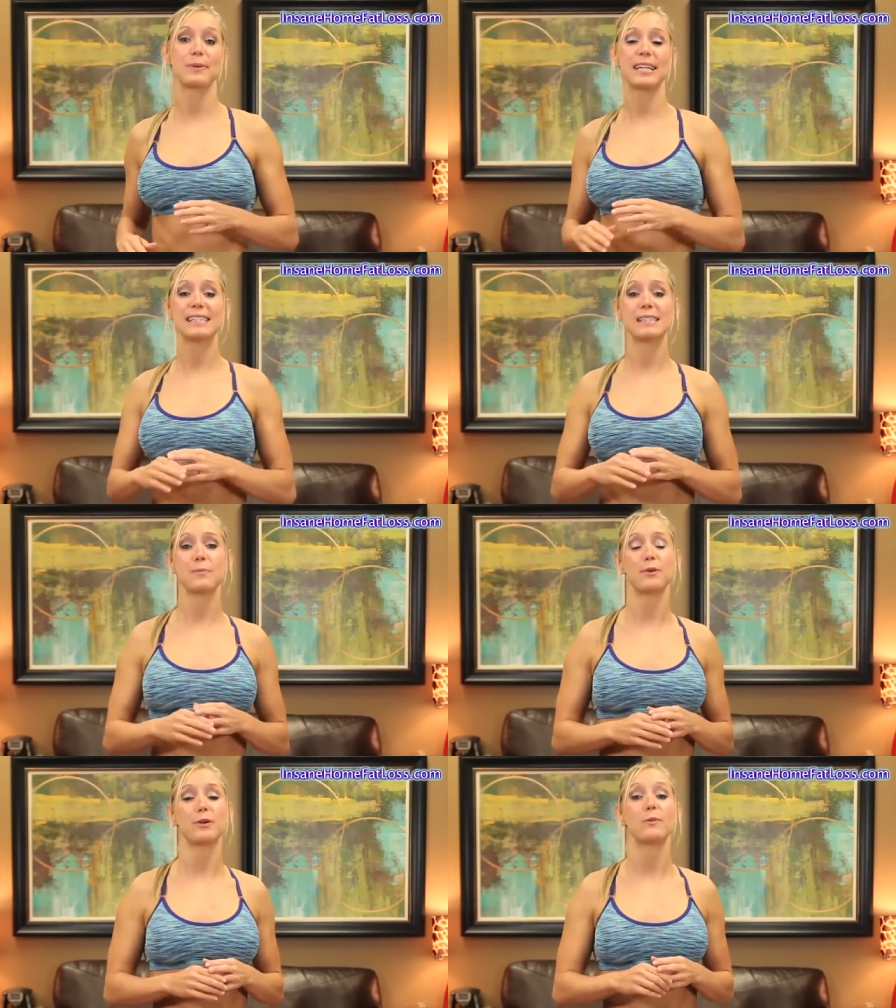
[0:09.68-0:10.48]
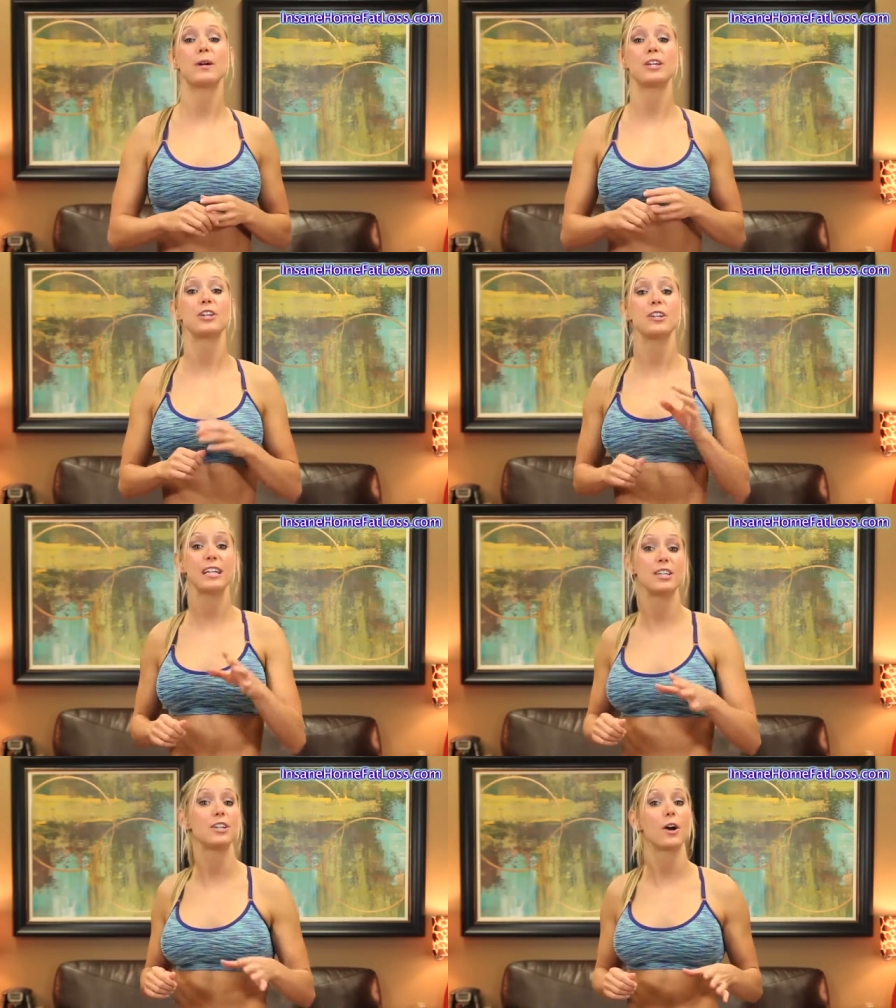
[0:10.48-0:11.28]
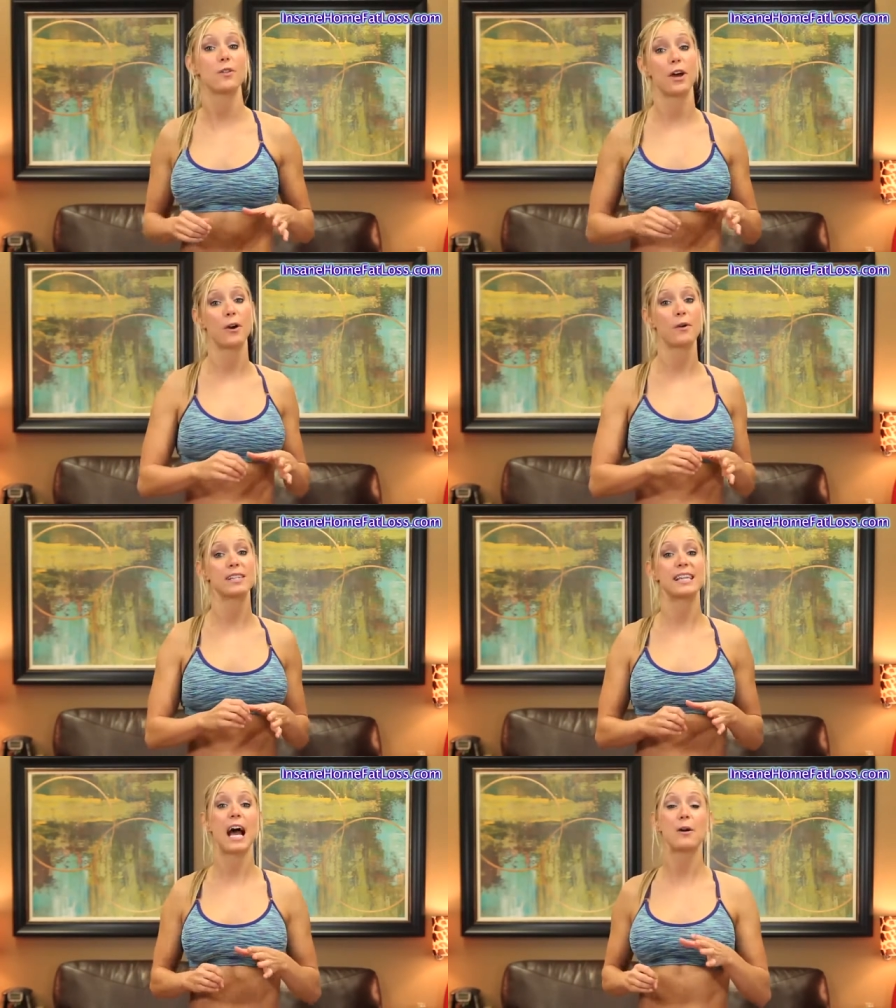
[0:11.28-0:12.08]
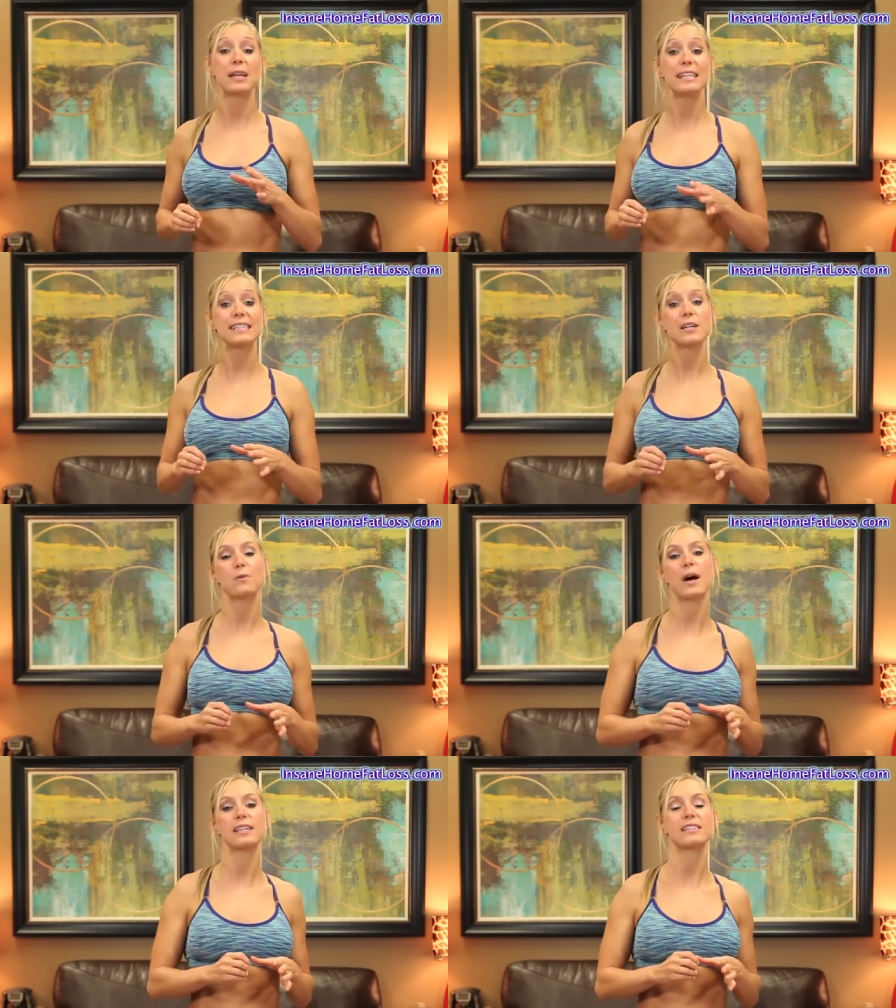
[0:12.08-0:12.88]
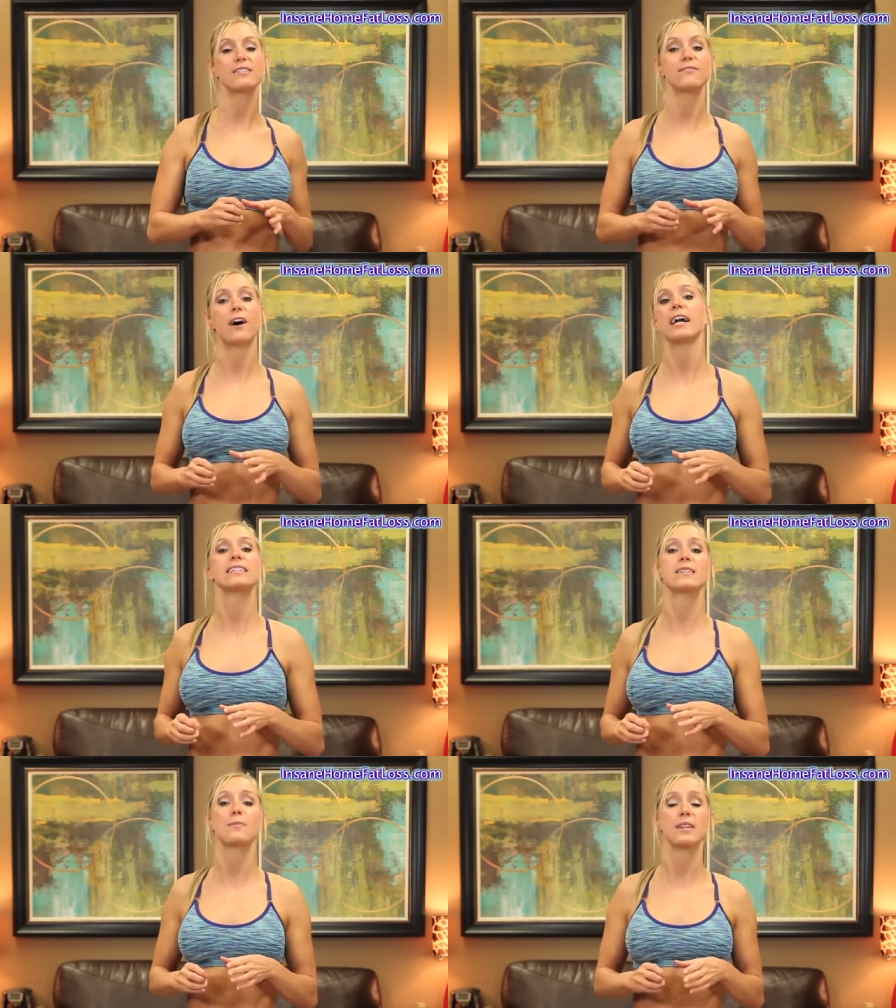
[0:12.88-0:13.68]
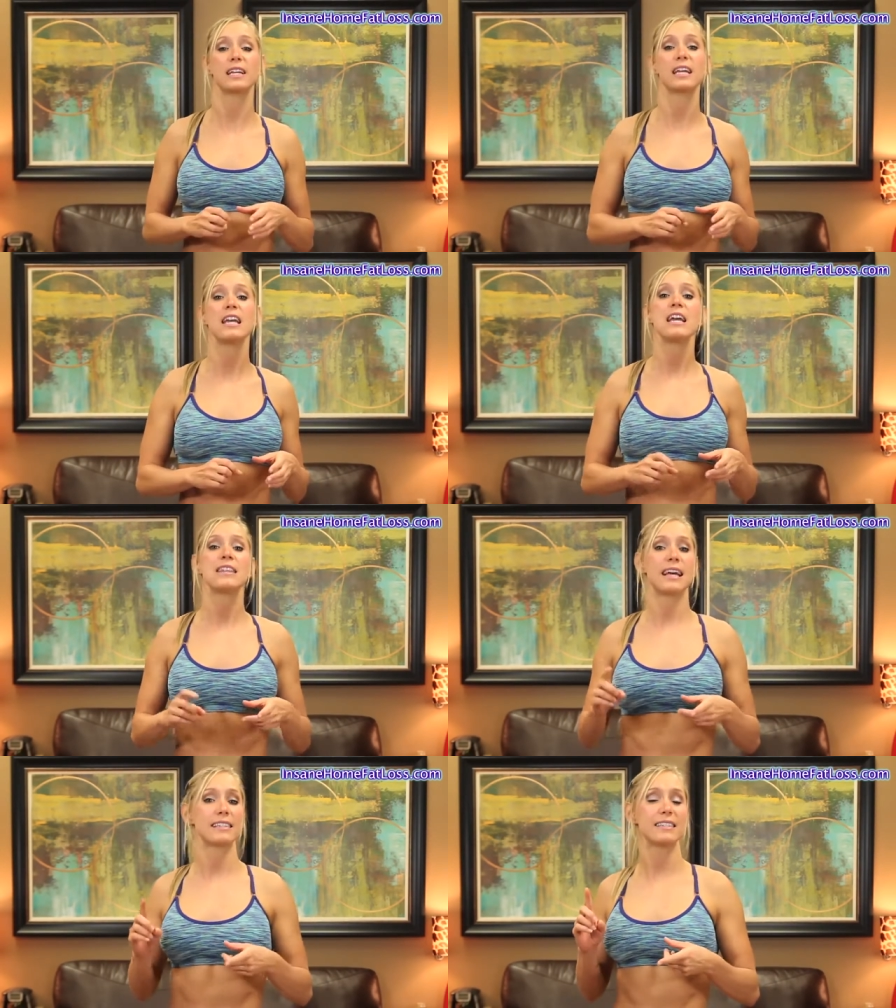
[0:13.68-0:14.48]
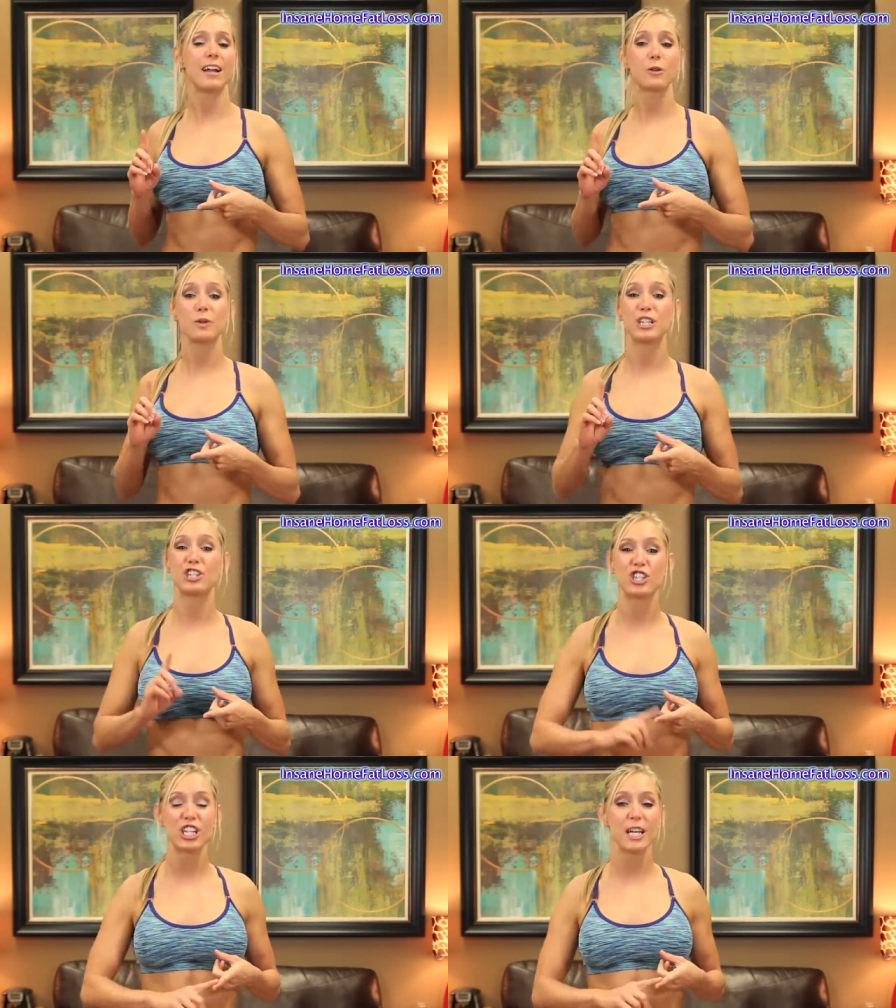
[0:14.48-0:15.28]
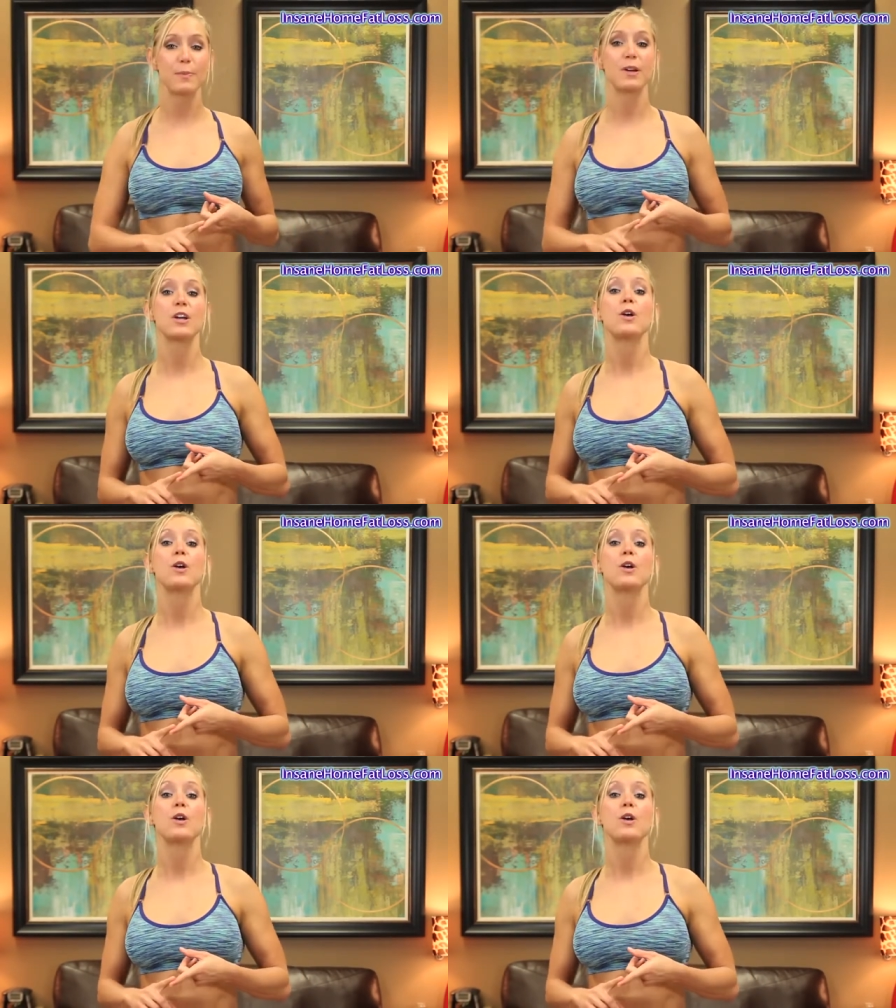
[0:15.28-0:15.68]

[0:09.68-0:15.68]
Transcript: pretty simple. What you didn't know though is how easy it was to find something that's not only cheap,